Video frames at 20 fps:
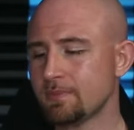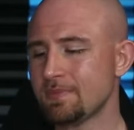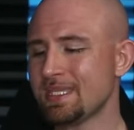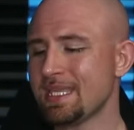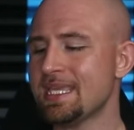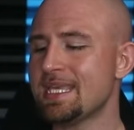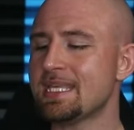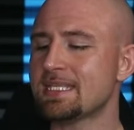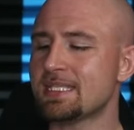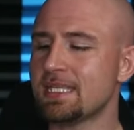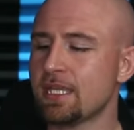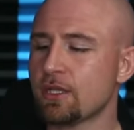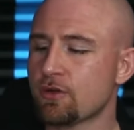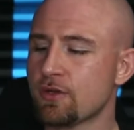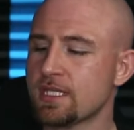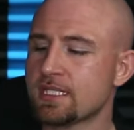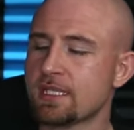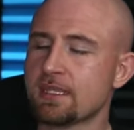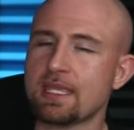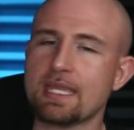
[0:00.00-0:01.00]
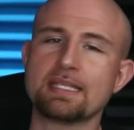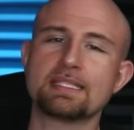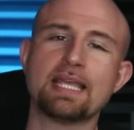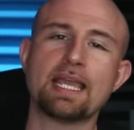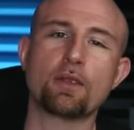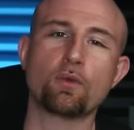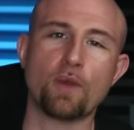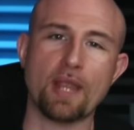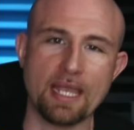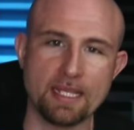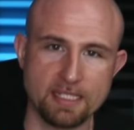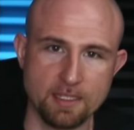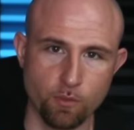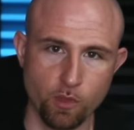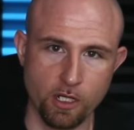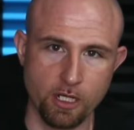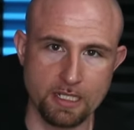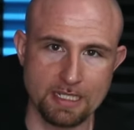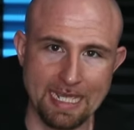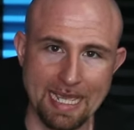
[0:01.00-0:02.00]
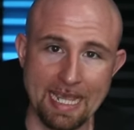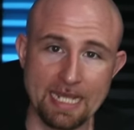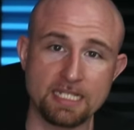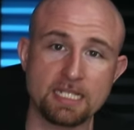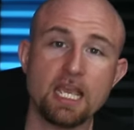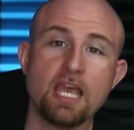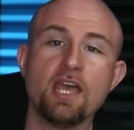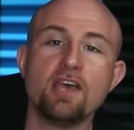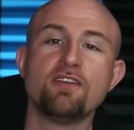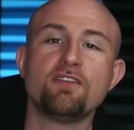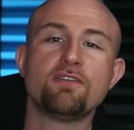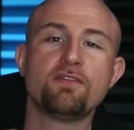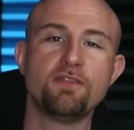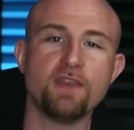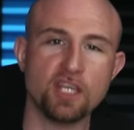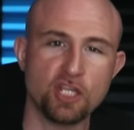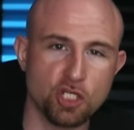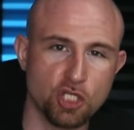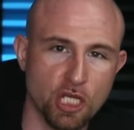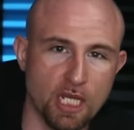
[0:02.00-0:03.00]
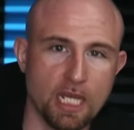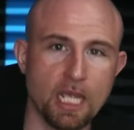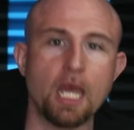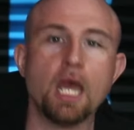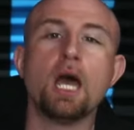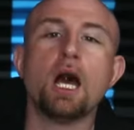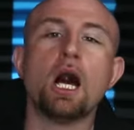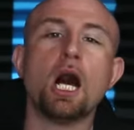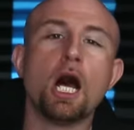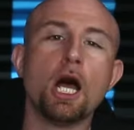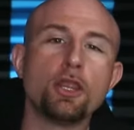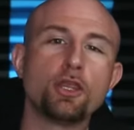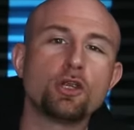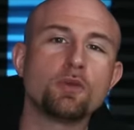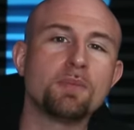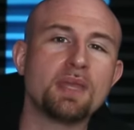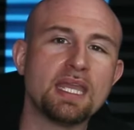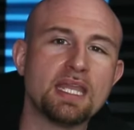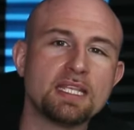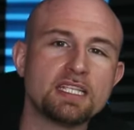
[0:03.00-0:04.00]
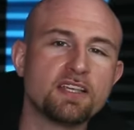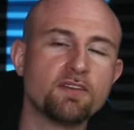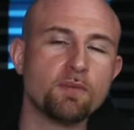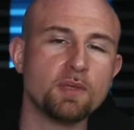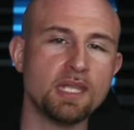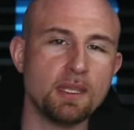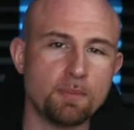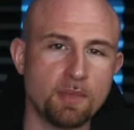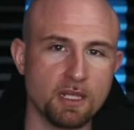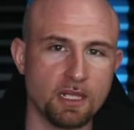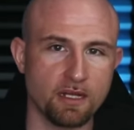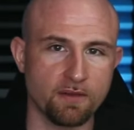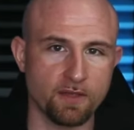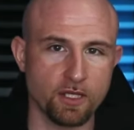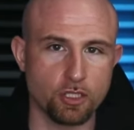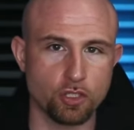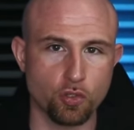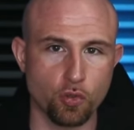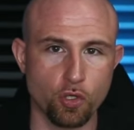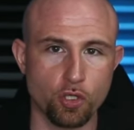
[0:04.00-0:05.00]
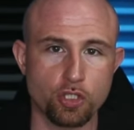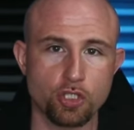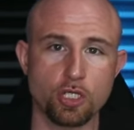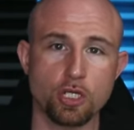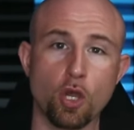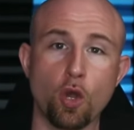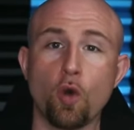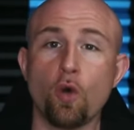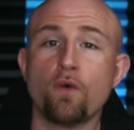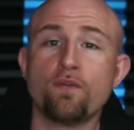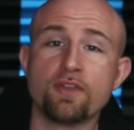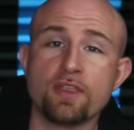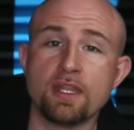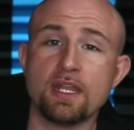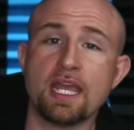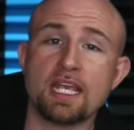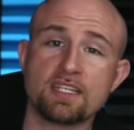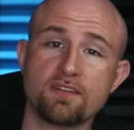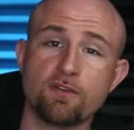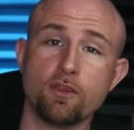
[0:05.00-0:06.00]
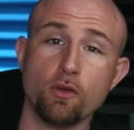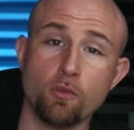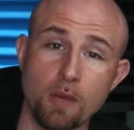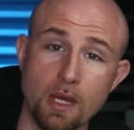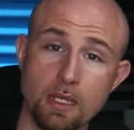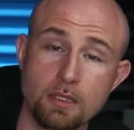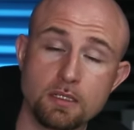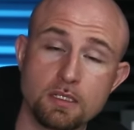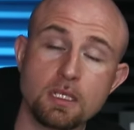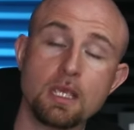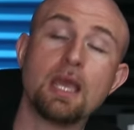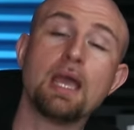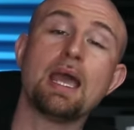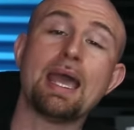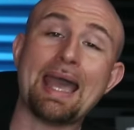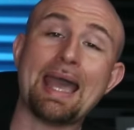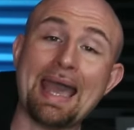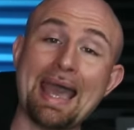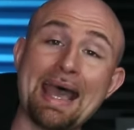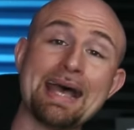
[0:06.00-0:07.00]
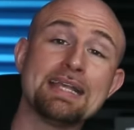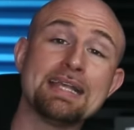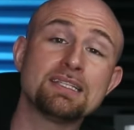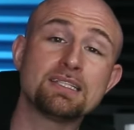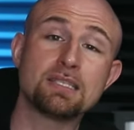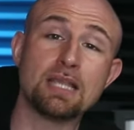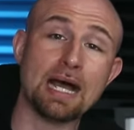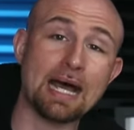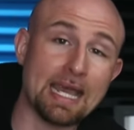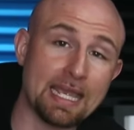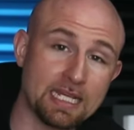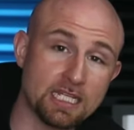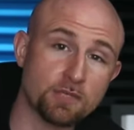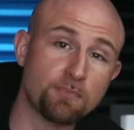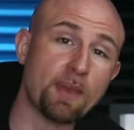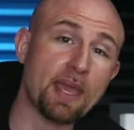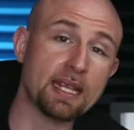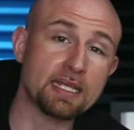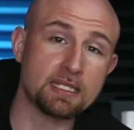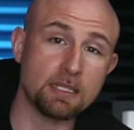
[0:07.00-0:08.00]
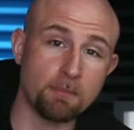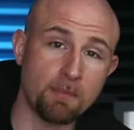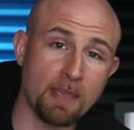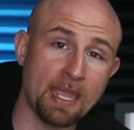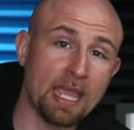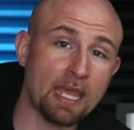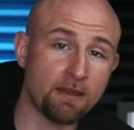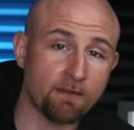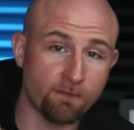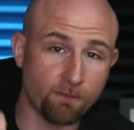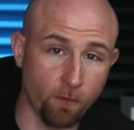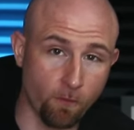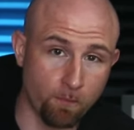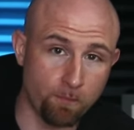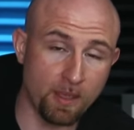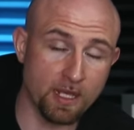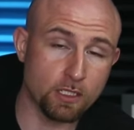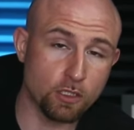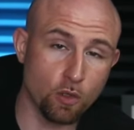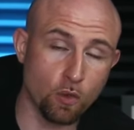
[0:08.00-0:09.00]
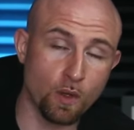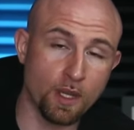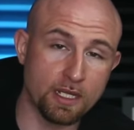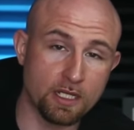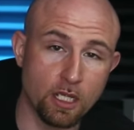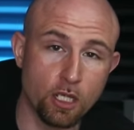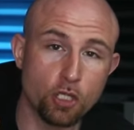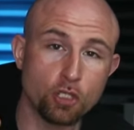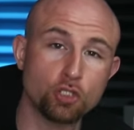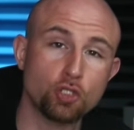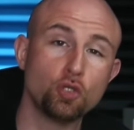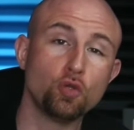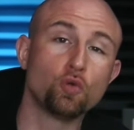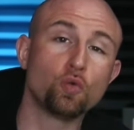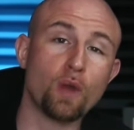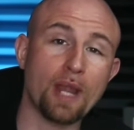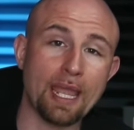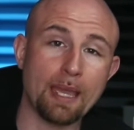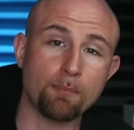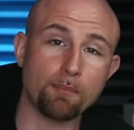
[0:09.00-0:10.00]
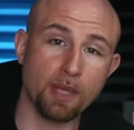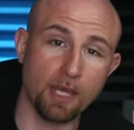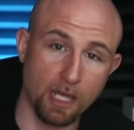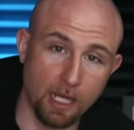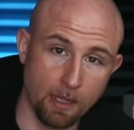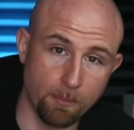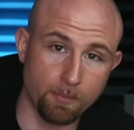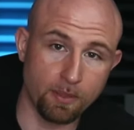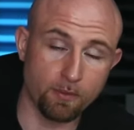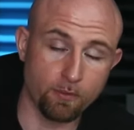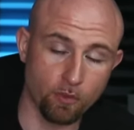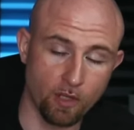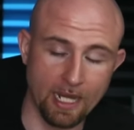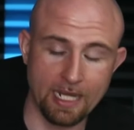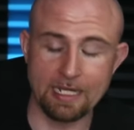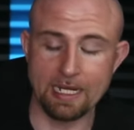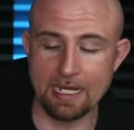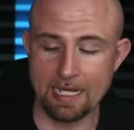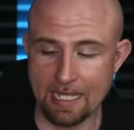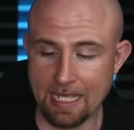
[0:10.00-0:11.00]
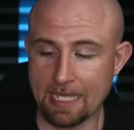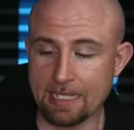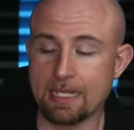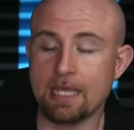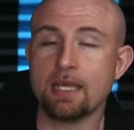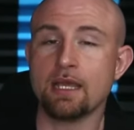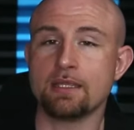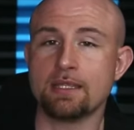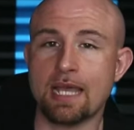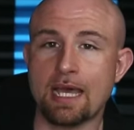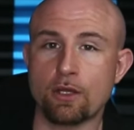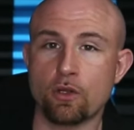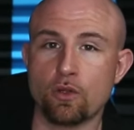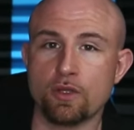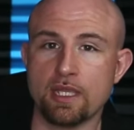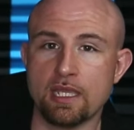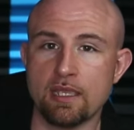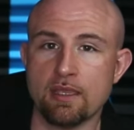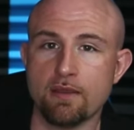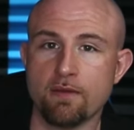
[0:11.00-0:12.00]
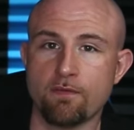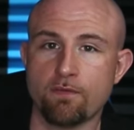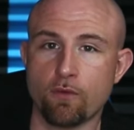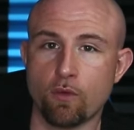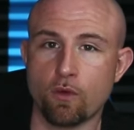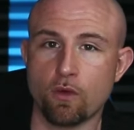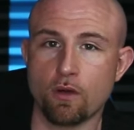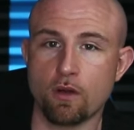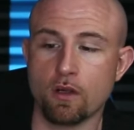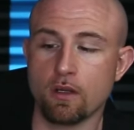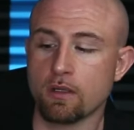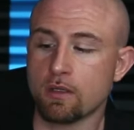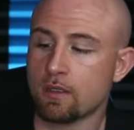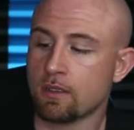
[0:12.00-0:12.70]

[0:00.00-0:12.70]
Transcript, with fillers: is an increase in things like ransomware attacks, phishing, other means of manipulative extortion over the next few months, as I expect demand for Bitcoin to ramp up, right? And again, not only for